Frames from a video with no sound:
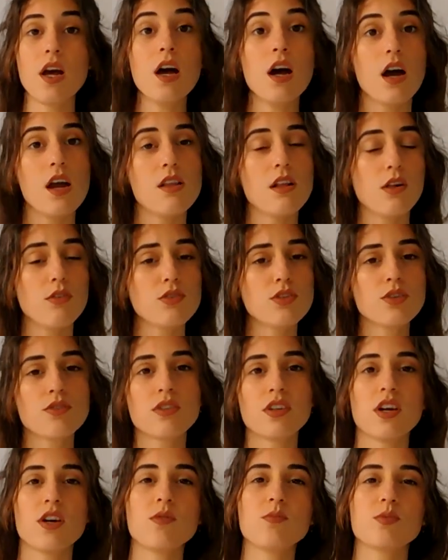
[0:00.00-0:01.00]
And also
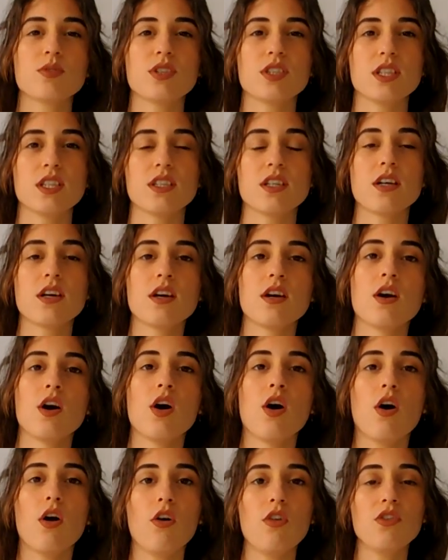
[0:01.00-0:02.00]
the opposite.
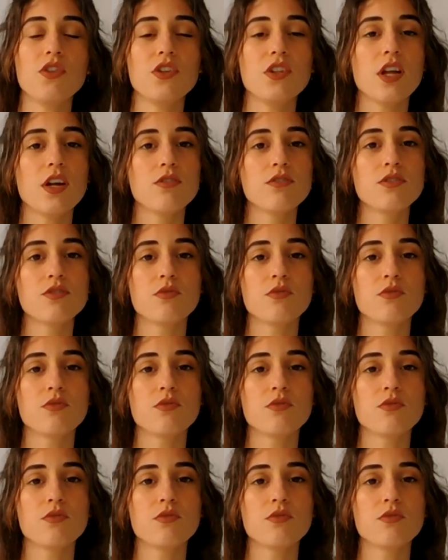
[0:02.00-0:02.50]
All the nouns